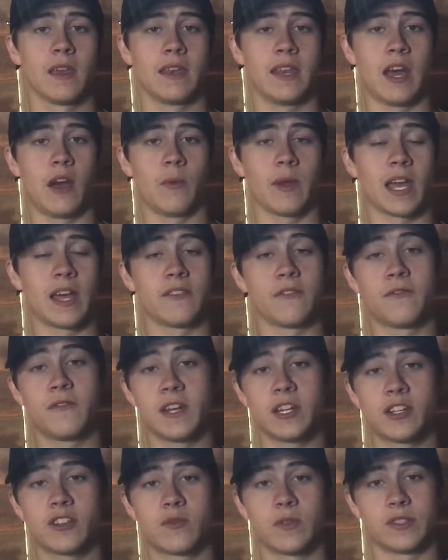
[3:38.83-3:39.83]
Now, we got the
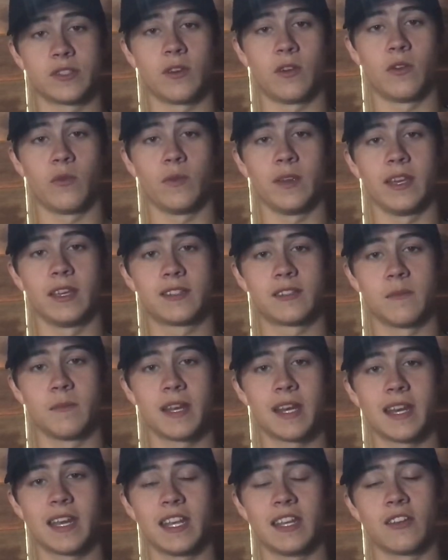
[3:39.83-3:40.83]
finished result, we
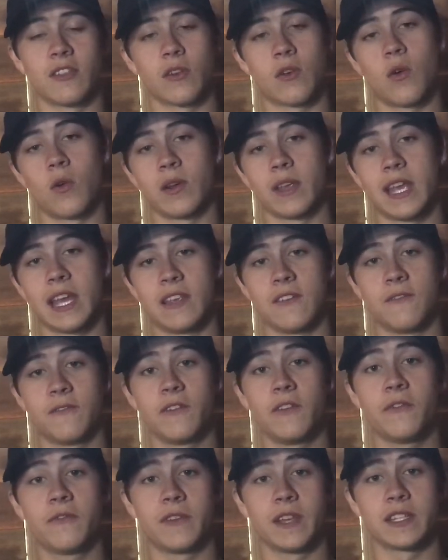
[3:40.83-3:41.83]
submitted it into the Corner Canyon
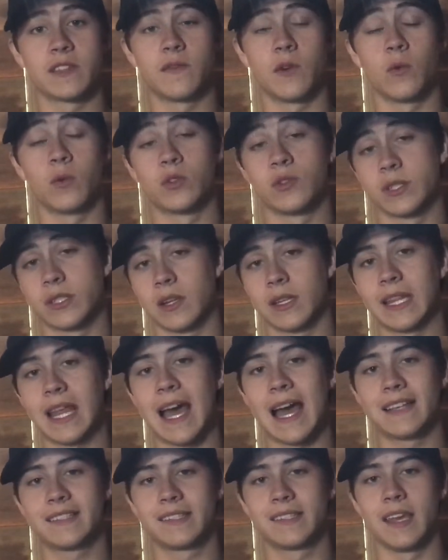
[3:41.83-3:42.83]
Film Festival, which was our
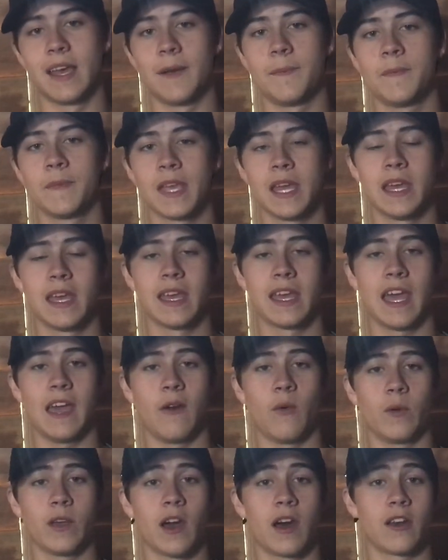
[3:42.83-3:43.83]
last step,
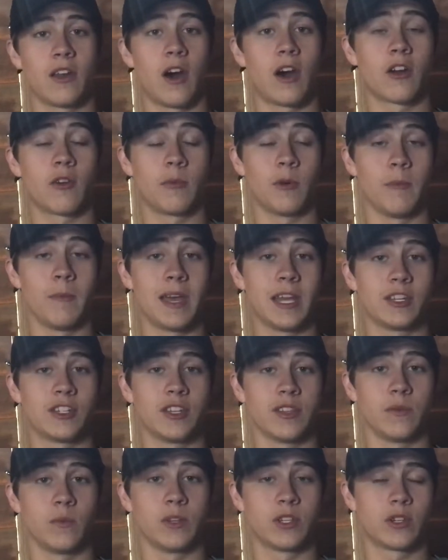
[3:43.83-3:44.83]
and we got an honorable
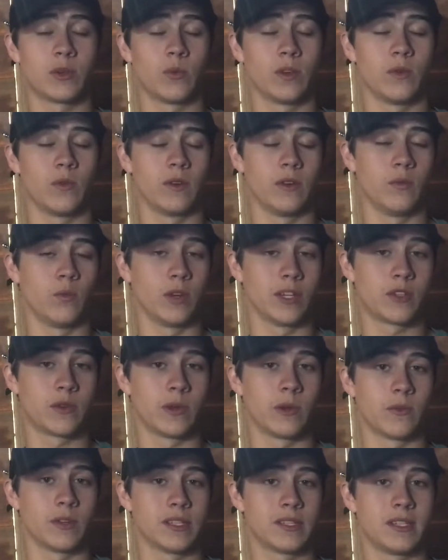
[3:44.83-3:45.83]
mention in which
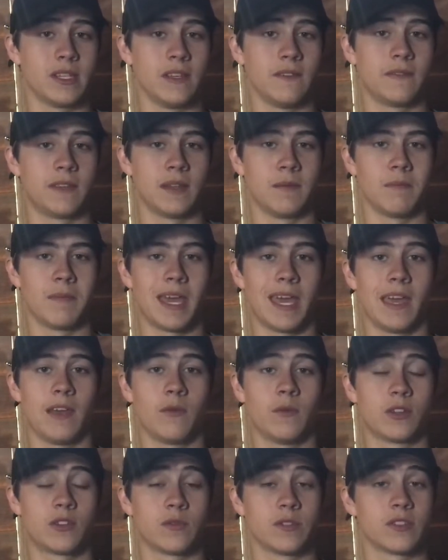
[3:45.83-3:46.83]
we received in May,
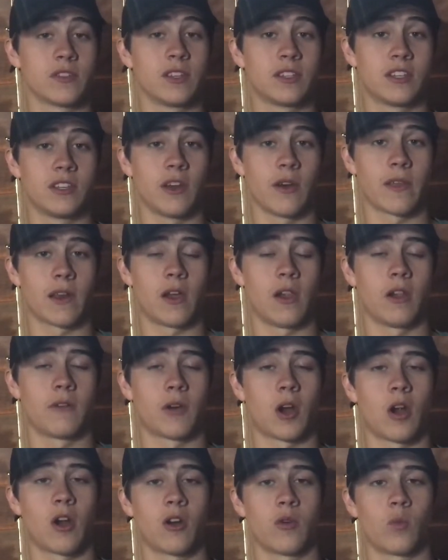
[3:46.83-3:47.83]
which was good to know that all of
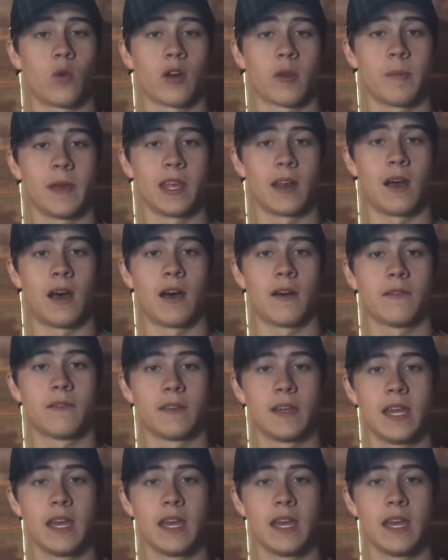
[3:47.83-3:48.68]
our hard work paid off.